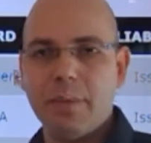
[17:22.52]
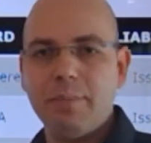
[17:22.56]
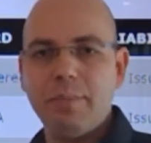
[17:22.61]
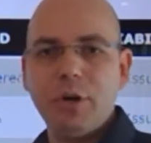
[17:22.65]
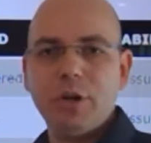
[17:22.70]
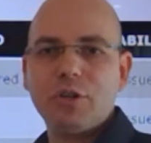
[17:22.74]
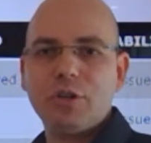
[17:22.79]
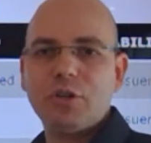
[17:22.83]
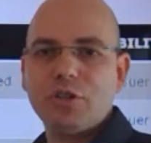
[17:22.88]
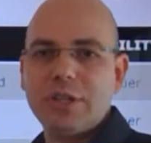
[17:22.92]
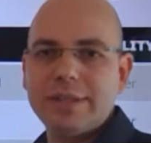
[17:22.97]
the
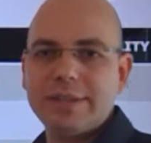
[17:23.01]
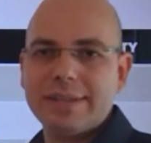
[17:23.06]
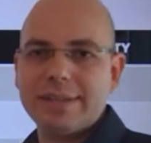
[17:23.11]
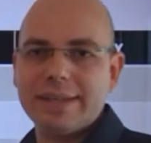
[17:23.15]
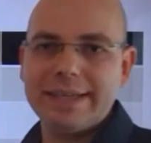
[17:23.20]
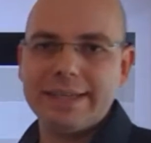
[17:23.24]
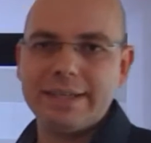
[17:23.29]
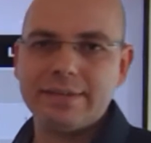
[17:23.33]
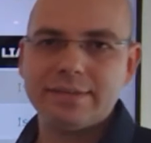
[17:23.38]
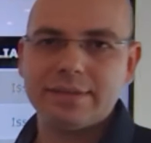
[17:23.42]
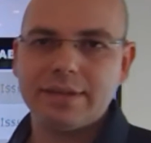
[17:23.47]

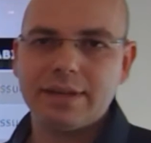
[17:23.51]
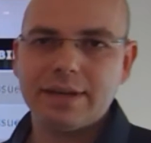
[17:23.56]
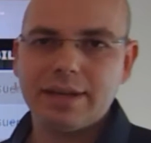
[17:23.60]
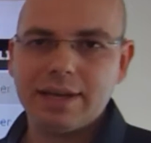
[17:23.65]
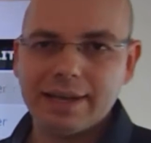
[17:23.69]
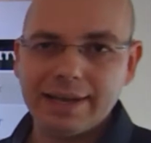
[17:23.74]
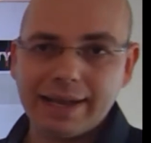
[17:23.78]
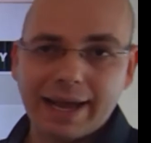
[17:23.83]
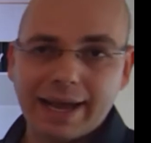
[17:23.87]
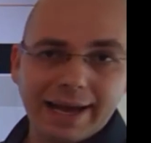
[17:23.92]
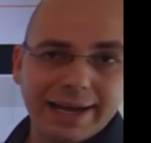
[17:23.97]
merchant is
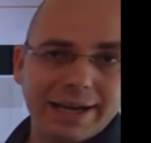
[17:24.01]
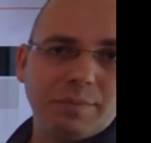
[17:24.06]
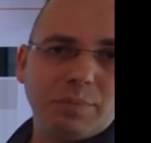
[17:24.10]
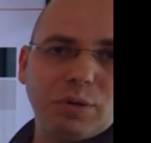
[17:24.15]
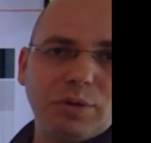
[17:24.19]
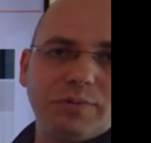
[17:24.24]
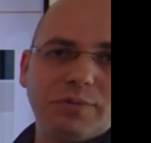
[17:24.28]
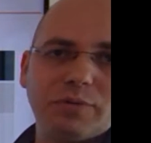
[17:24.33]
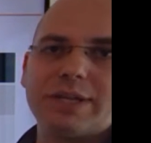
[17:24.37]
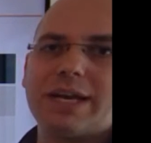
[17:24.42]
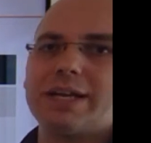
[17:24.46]

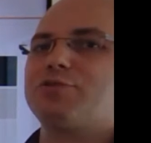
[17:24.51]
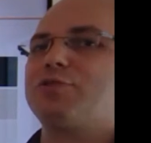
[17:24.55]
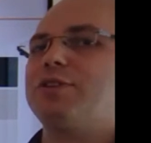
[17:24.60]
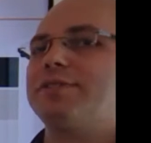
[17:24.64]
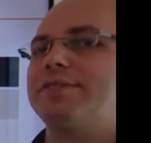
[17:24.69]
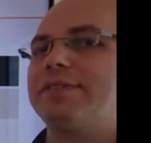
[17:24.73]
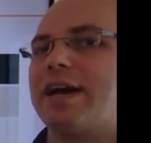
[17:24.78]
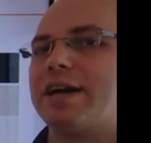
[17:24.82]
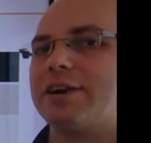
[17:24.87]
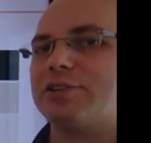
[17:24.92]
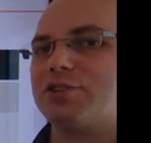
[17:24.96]
liable for that
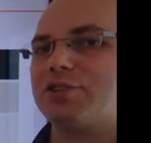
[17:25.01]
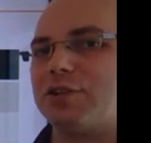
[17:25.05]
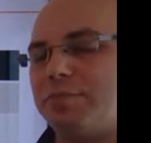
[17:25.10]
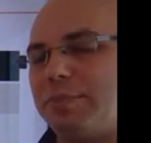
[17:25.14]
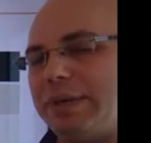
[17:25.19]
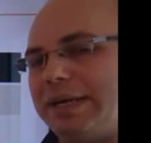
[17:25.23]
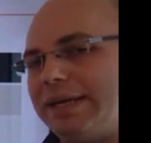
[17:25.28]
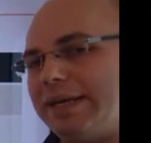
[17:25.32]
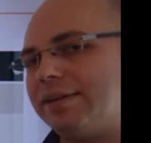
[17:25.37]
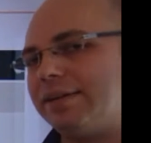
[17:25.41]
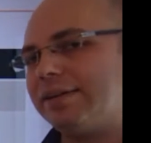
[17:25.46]

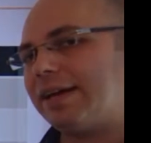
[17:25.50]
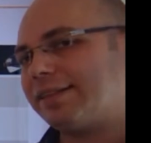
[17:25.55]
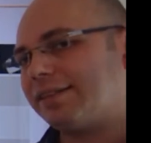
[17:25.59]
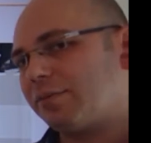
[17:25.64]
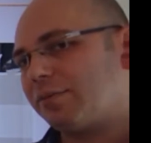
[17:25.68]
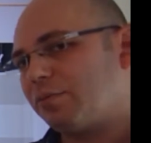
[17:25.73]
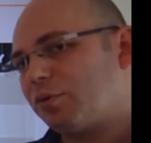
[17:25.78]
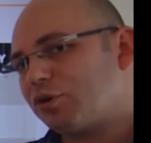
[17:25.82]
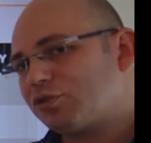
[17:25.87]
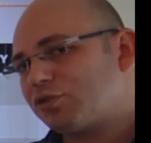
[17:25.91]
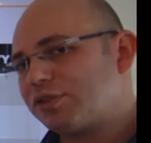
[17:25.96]
transaction, meaning
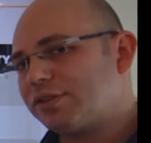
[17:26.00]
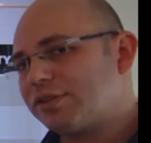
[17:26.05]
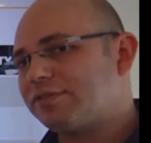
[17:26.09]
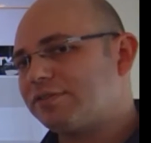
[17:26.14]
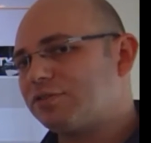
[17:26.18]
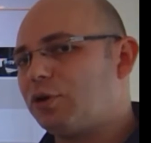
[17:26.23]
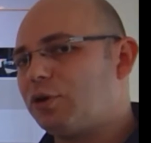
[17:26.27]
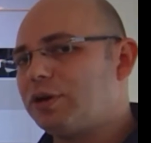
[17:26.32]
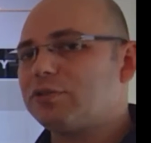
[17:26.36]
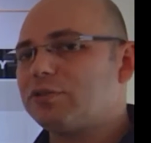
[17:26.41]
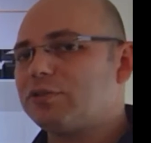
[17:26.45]
that the merchant
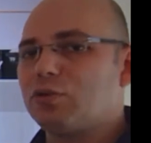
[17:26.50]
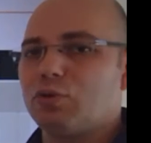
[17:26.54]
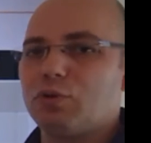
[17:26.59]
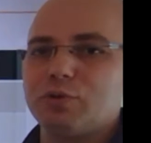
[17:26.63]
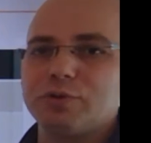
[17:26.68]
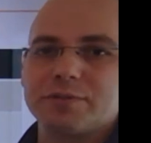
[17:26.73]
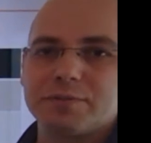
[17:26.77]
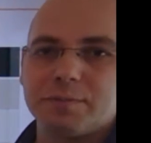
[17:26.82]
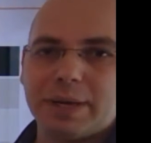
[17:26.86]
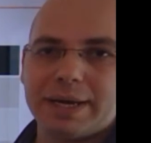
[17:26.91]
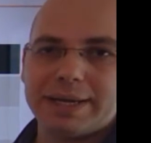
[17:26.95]
is going to
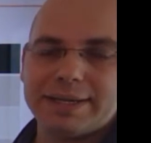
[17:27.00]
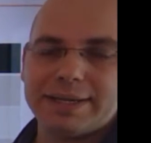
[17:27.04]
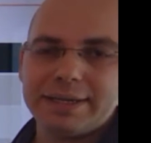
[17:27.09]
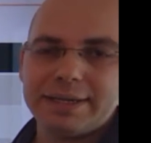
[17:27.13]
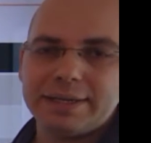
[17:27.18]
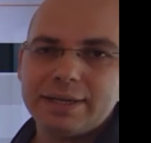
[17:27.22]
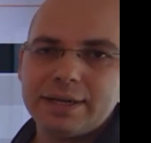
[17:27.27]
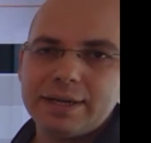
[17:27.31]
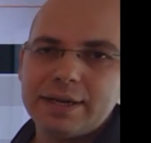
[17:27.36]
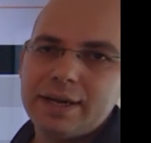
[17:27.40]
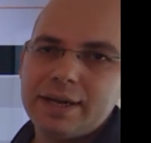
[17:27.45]
lose
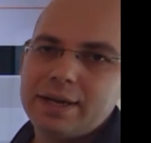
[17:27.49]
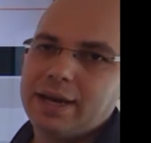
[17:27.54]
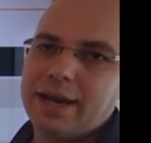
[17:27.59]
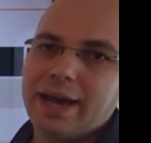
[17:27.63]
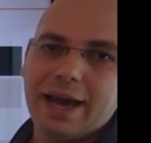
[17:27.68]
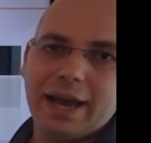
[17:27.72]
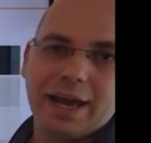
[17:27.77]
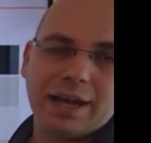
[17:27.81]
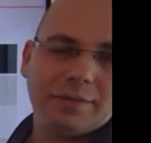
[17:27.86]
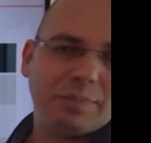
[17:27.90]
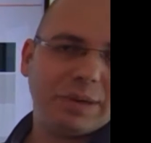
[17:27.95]
money
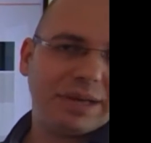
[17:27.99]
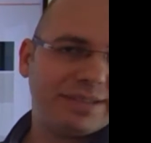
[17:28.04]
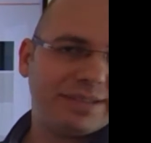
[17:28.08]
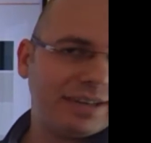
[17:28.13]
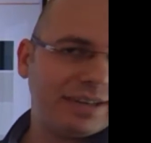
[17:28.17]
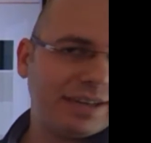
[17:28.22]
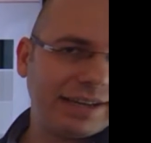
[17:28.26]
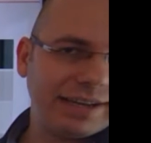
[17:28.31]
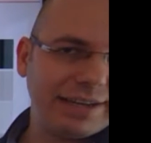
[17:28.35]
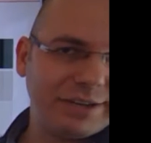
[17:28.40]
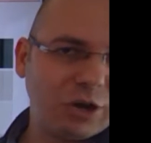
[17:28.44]
and
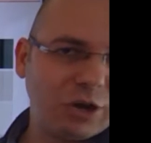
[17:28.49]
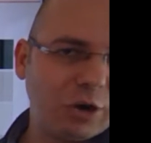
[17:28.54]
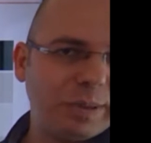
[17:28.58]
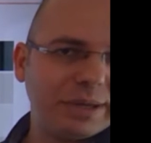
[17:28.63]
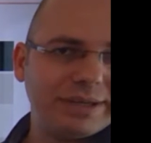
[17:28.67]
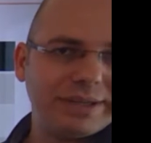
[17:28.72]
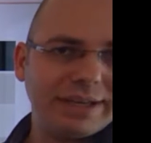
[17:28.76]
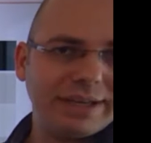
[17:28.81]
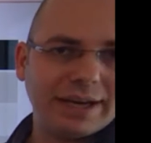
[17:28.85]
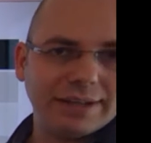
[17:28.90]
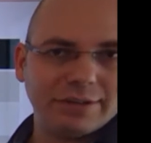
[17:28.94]
basically
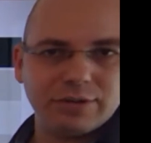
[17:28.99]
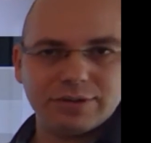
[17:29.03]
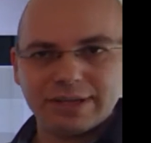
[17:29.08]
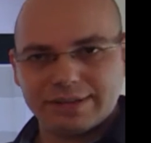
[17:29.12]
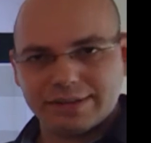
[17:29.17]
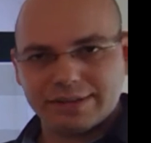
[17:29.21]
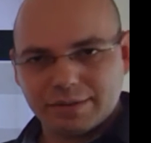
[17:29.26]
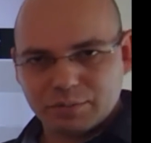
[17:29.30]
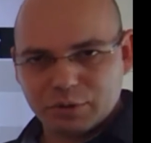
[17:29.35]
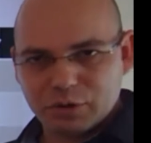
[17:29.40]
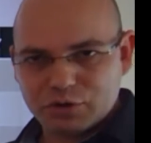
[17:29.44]
nobody other
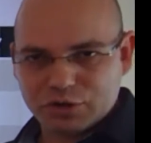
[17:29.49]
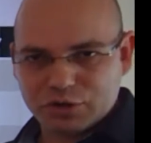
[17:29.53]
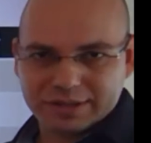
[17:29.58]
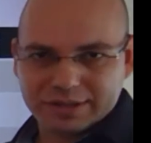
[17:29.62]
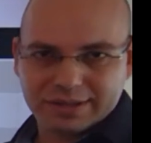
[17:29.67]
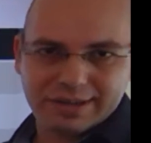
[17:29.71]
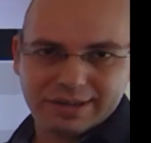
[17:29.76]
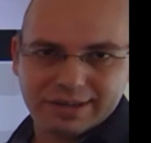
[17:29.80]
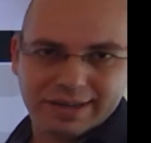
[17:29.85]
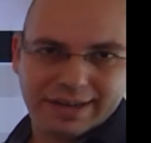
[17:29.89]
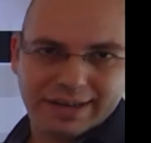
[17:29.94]
than the
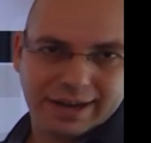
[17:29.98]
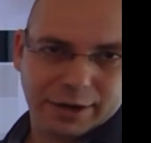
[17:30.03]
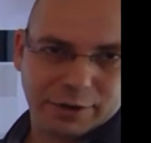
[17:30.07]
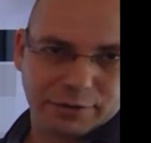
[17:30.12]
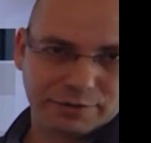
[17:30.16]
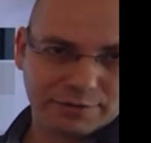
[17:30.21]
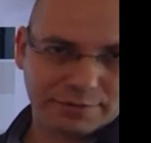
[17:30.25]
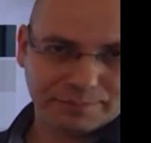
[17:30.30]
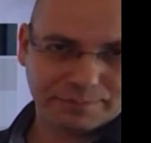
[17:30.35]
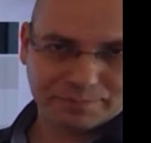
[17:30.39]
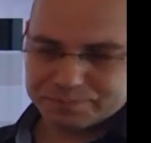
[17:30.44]
merchant
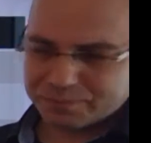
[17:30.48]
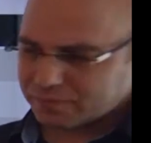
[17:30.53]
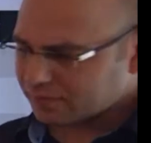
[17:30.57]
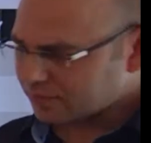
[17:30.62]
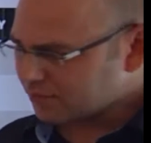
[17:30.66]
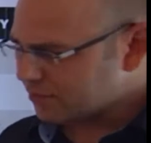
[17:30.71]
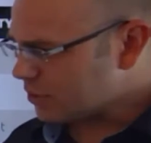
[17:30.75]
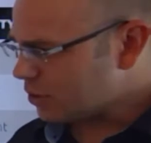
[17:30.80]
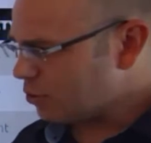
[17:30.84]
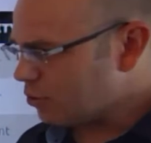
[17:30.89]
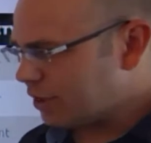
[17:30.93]
cares.
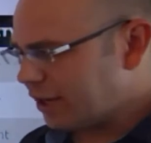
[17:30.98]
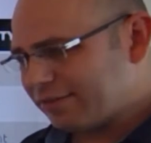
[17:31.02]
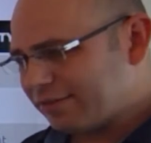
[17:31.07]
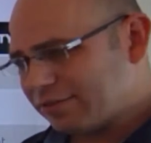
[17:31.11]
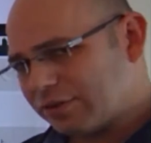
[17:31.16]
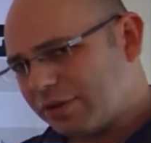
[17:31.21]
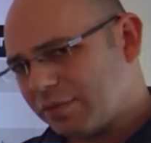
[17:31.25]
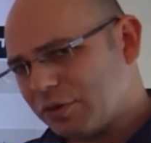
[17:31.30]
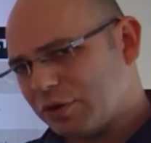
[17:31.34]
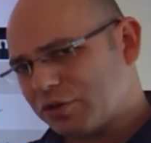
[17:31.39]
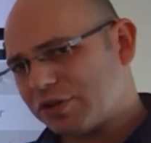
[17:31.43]
Okay,
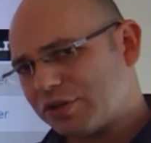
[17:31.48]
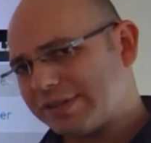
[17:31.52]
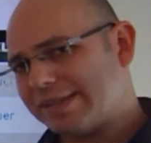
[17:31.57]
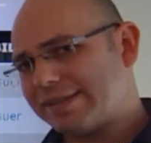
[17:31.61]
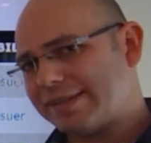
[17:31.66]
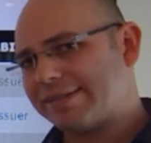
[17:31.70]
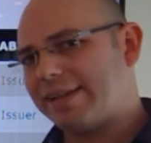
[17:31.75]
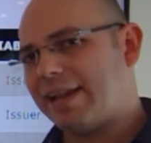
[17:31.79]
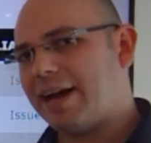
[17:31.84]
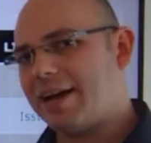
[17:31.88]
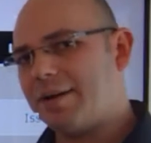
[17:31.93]
so the
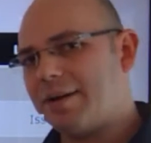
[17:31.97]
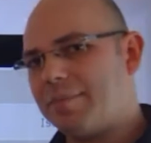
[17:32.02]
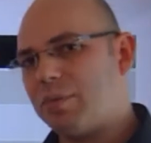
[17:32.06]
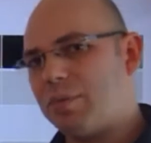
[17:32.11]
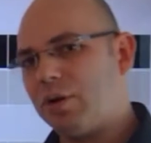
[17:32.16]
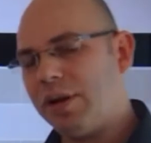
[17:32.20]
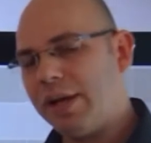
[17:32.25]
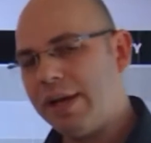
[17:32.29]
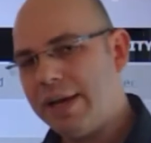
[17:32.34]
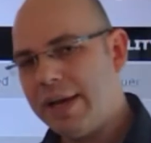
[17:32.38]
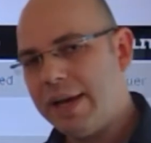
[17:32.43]
merchant is
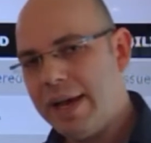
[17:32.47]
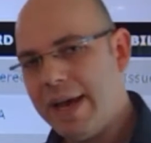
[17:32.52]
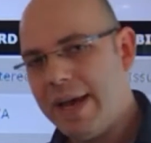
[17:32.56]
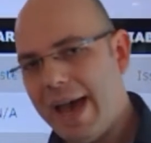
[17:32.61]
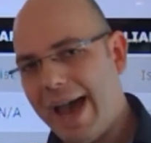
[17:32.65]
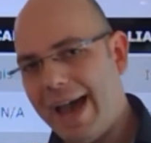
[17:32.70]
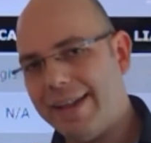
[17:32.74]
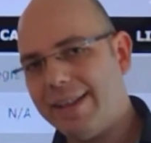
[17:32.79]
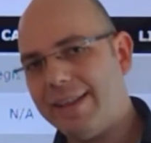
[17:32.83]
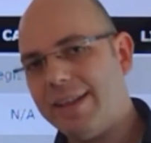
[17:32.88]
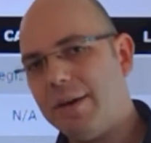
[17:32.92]
liable
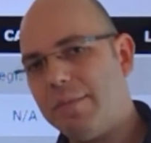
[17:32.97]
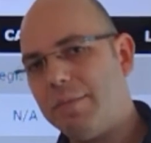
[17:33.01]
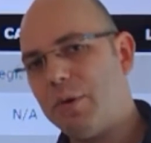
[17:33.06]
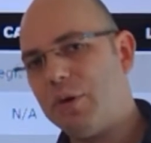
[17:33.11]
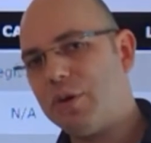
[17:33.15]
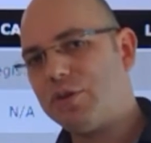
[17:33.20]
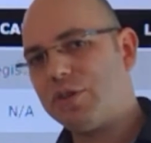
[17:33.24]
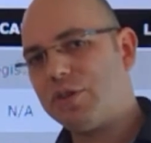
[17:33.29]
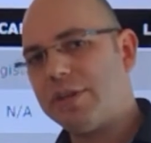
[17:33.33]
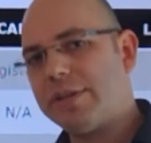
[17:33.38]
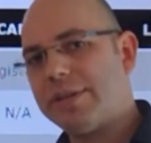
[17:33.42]
and the
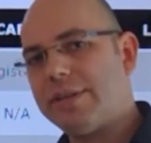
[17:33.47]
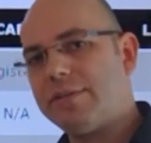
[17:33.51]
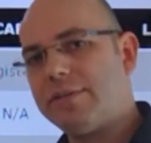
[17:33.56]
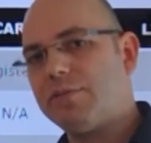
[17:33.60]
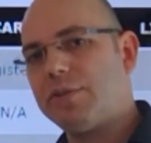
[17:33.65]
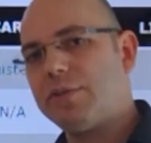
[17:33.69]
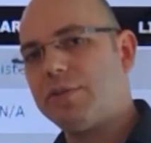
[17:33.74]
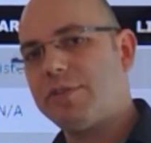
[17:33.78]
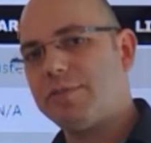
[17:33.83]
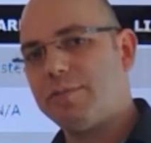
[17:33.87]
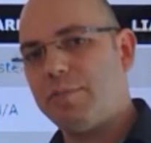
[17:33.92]
merchant is
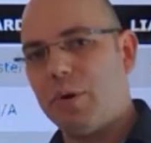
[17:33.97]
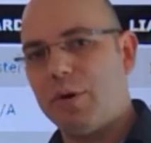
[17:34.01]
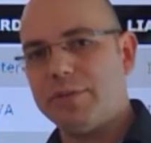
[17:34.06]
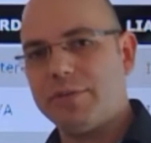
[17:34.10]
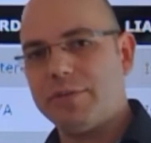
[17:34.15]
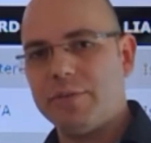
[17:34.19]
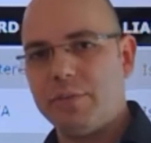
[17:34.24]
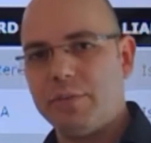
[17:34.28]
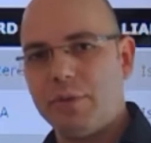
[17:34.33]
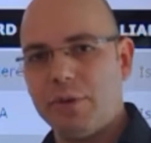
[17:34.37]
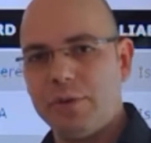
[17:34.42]

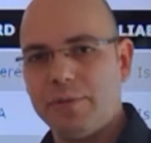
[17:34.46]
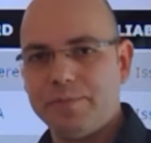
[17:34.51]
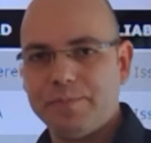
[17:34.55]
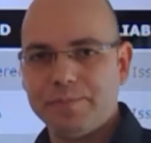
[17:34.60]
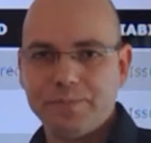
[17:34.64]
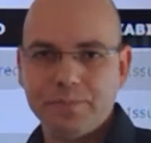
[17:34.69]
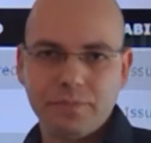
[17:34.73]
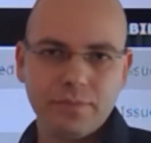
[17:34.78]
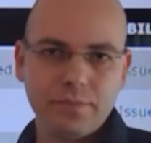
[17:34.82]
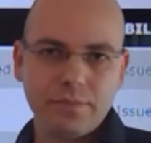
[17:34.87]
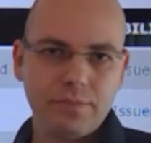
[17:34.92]

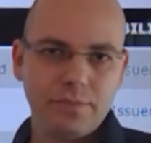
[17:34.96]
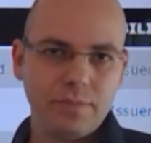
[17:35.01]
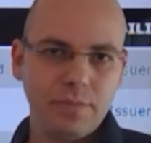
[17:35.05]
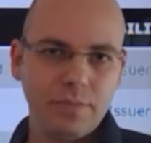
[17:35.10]
responsible